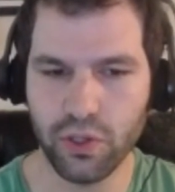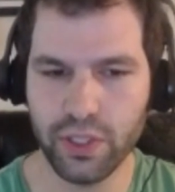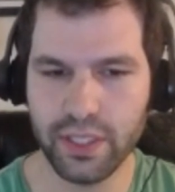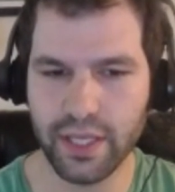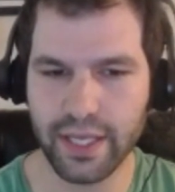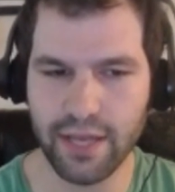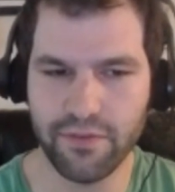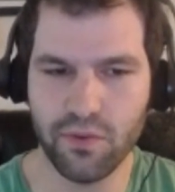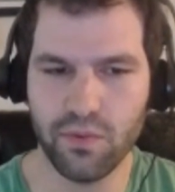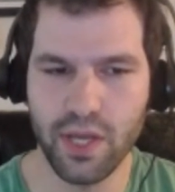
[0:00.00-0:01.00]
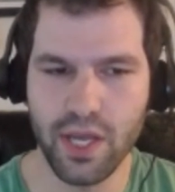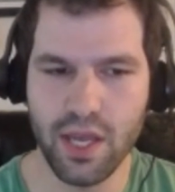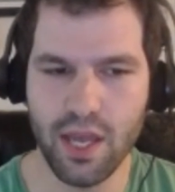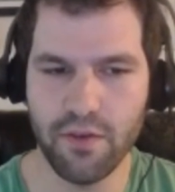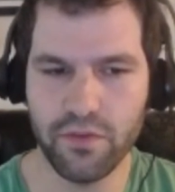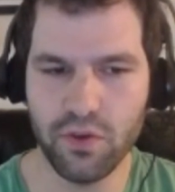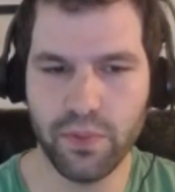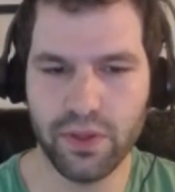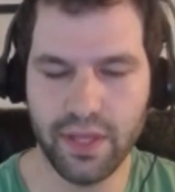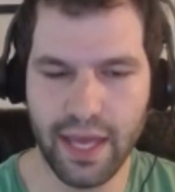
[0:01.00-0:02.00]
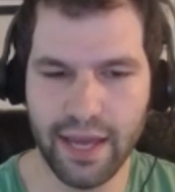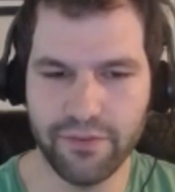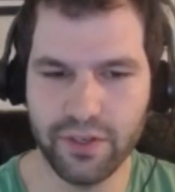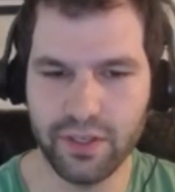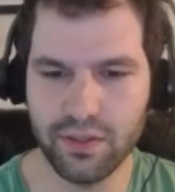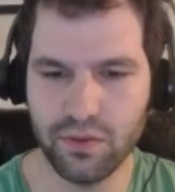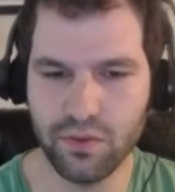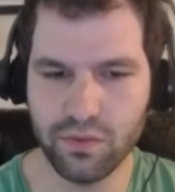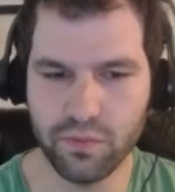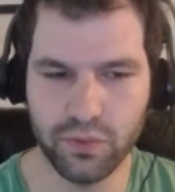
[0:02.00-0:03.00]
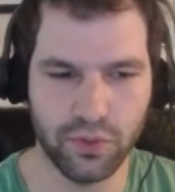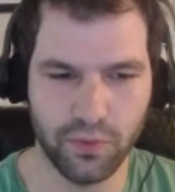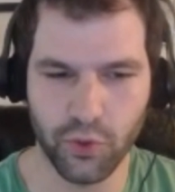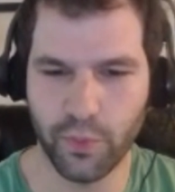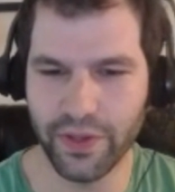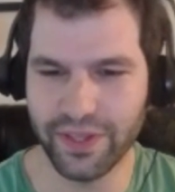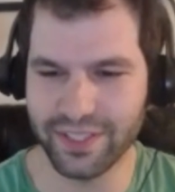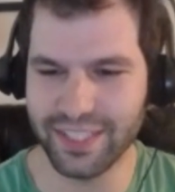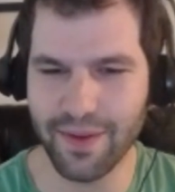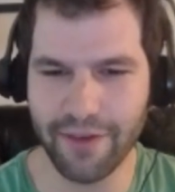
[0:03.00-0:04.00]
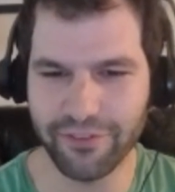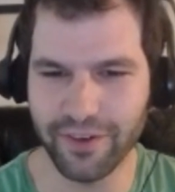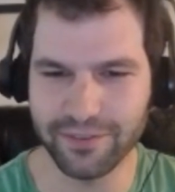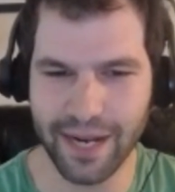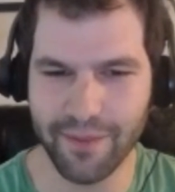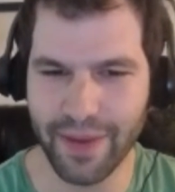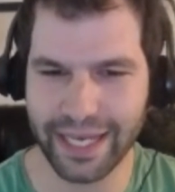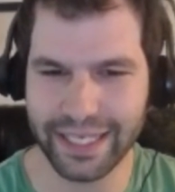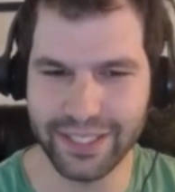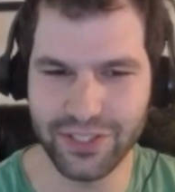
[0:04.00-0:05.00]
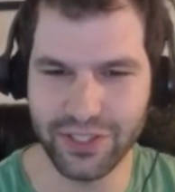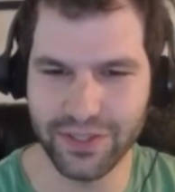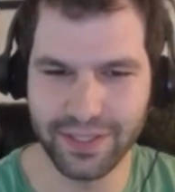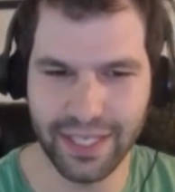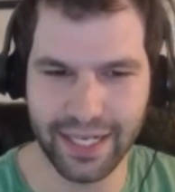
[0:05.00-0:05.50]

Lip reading: Like if you put the effort, we'll put the same effort right back into you, and